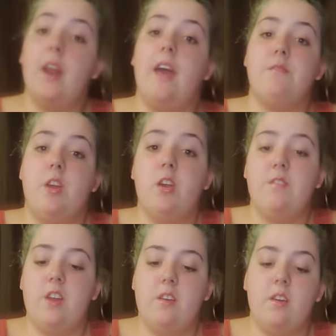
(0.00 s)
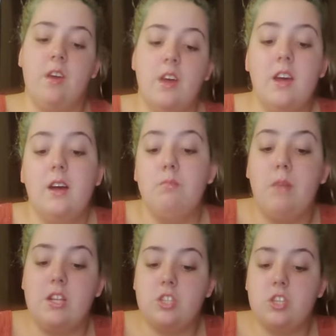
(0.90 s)
and I very, very
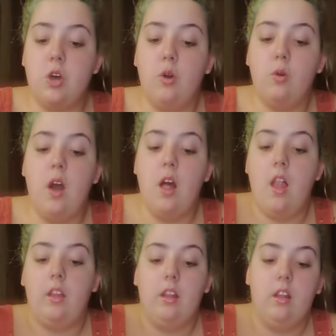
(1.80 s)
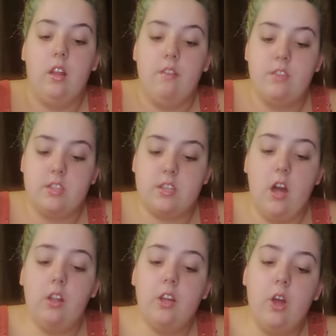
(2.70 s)
much so like love this
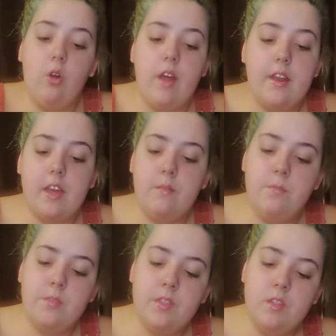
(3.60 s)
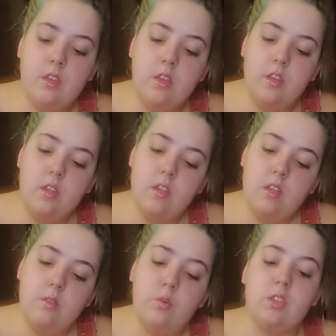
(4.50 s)
color already. With,
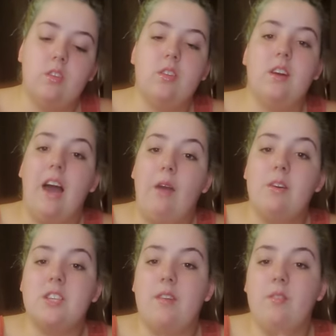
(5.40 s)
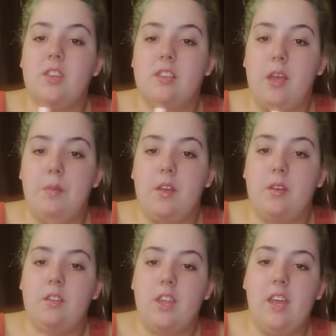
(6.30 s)
Ooh, cool. I will say, with this type of
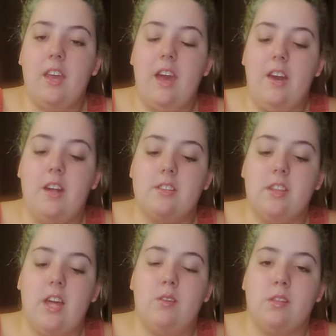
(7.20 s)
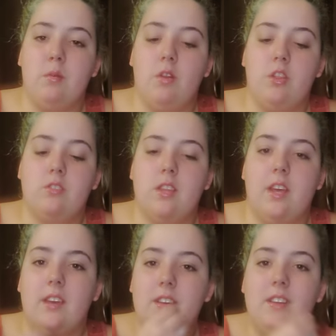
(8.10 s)
like thingy, I honestly thought it was going to be one of those
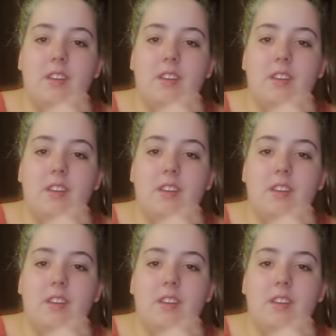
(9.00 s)
like